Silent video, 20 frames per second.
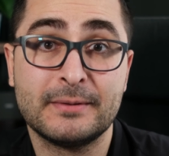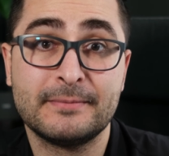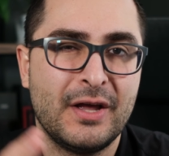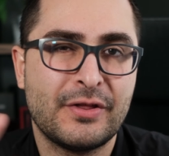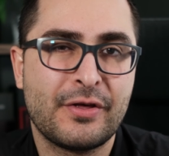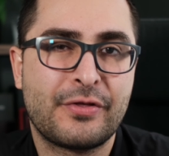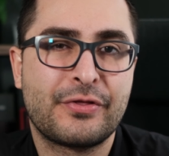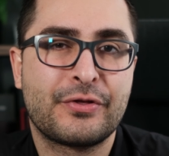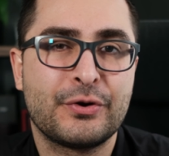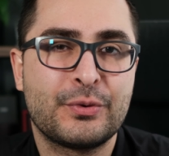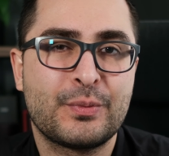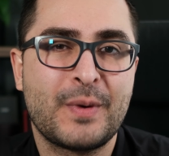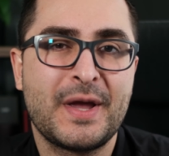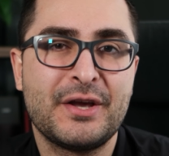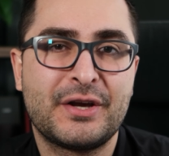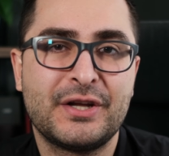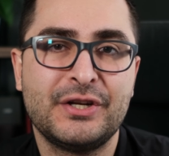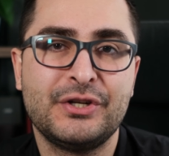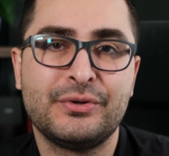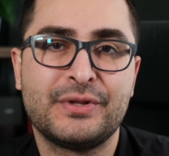The third way you
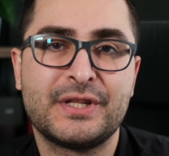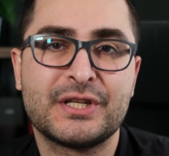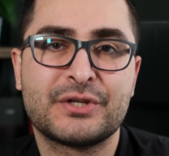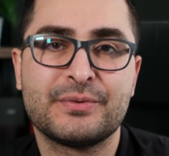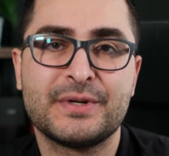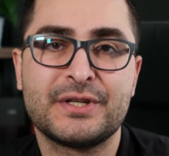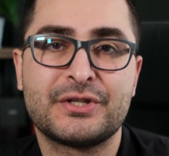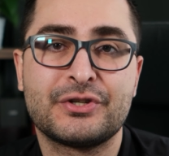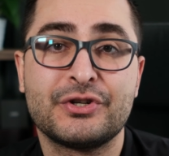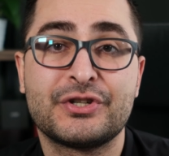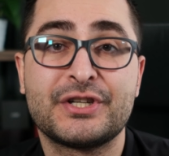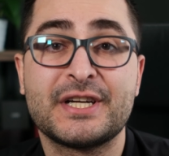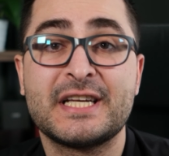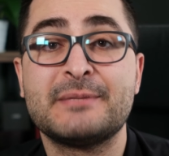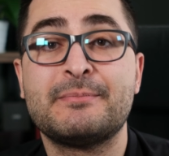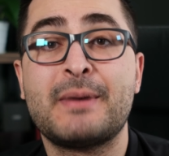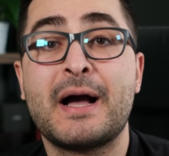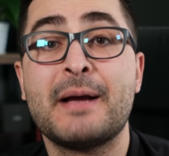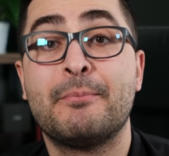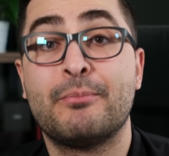can do this research is
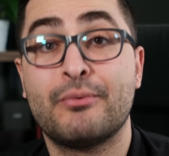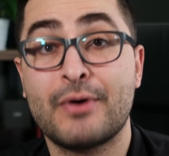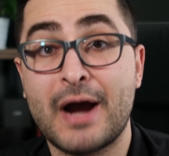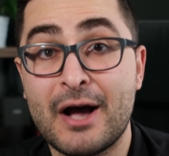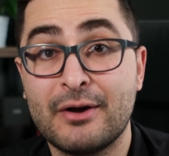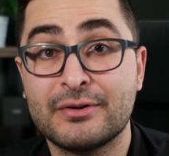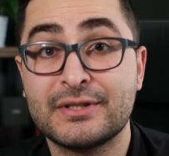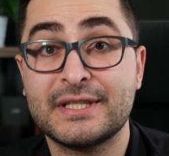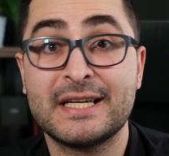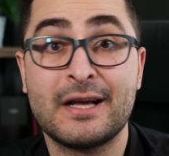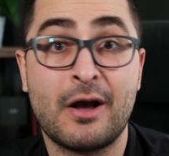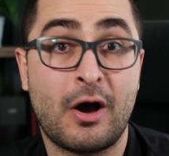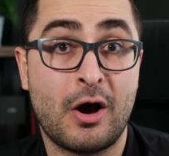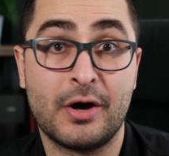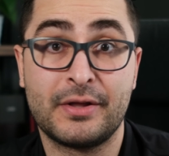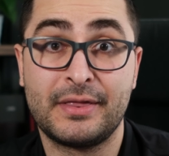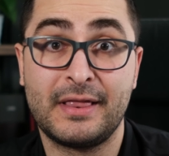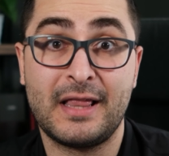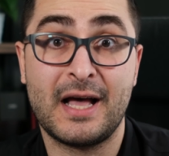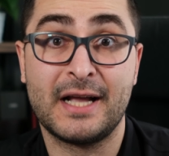by browsing
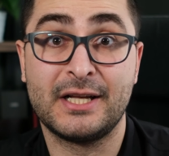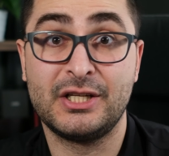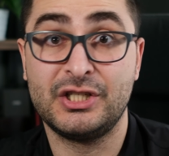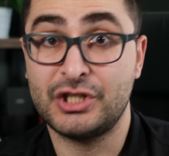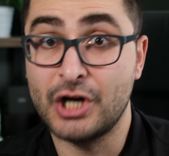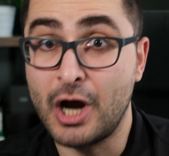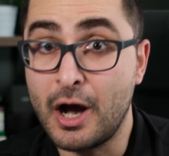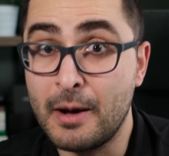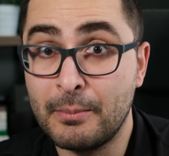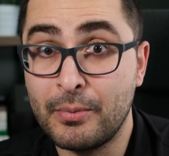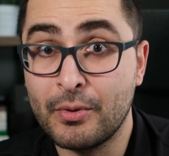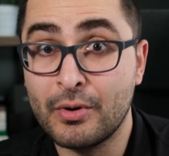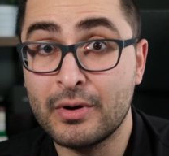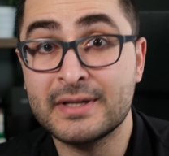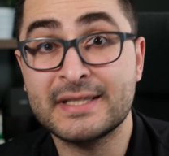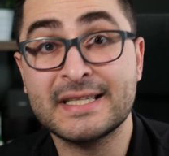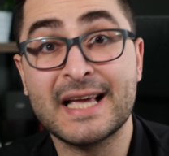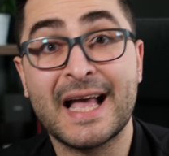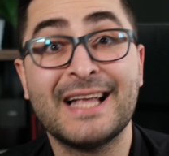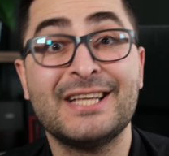online job
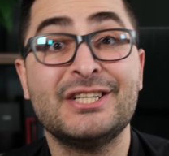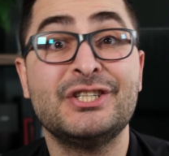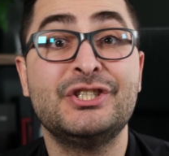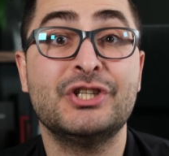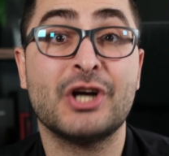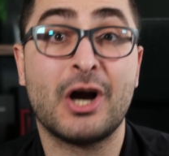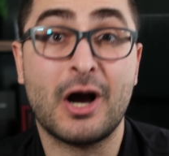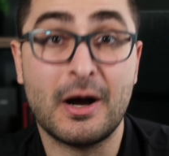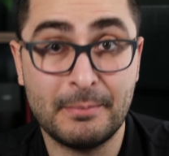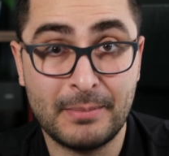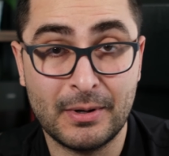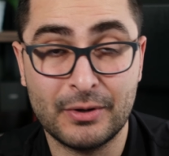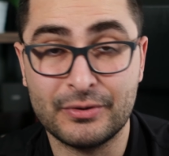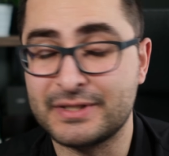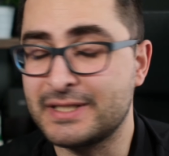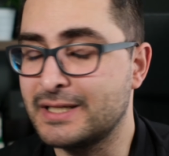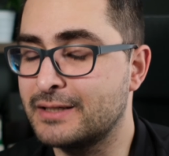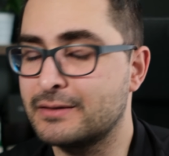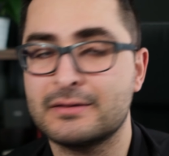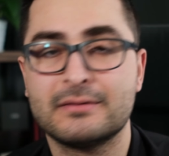boards and job
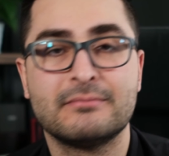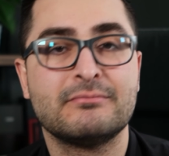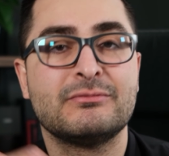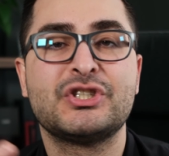postings.